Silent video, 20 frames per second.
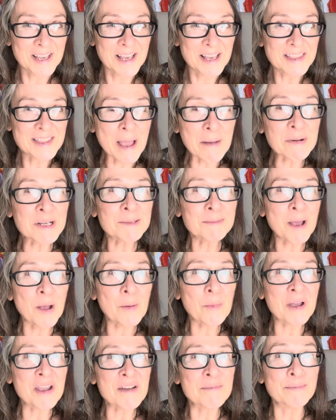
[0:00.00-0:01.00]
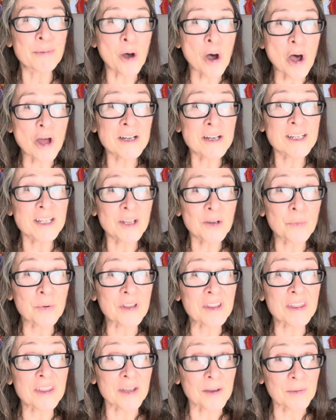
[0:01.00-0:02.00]
That was my way of bonding
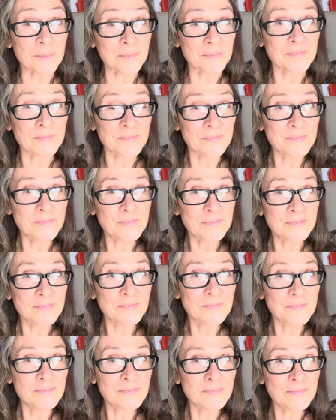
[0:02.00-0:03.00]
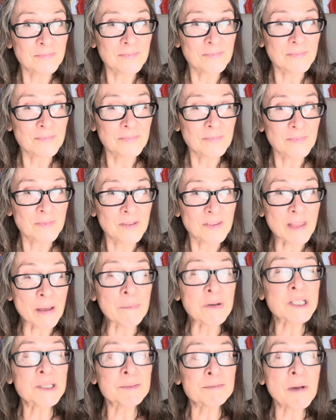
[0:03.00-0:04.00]
with him. That
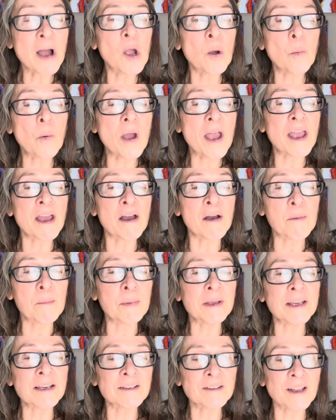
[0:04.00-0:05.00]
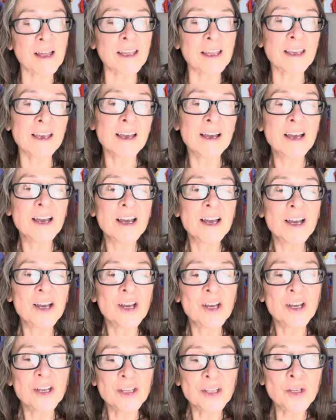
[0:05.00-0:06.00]
was my way of being like,
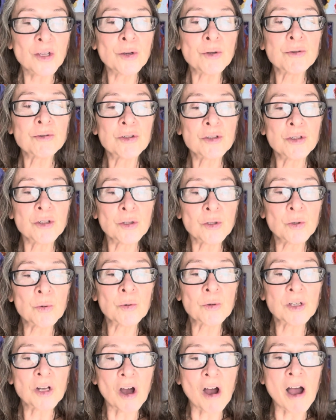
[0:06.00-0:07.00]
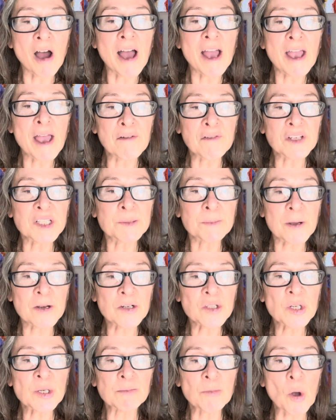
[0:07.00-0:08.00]
you and I have a
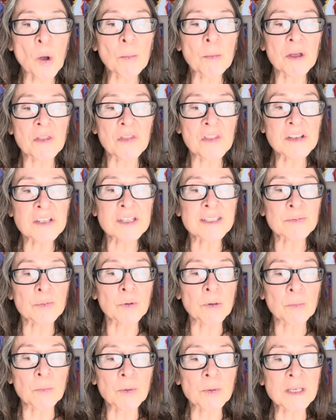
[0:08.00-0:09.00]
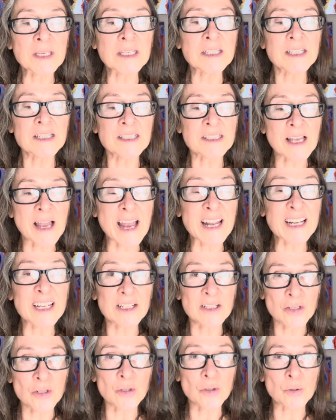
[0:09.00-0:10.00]
special moment. This is when we
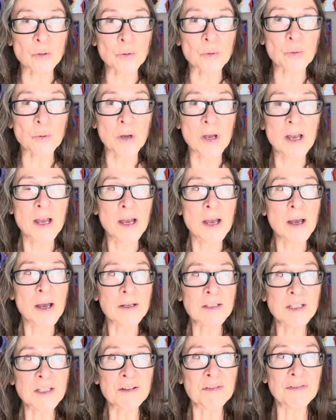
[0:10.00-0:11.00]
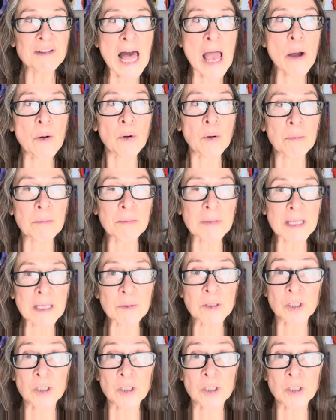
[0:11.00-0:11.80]
decided to deflower me.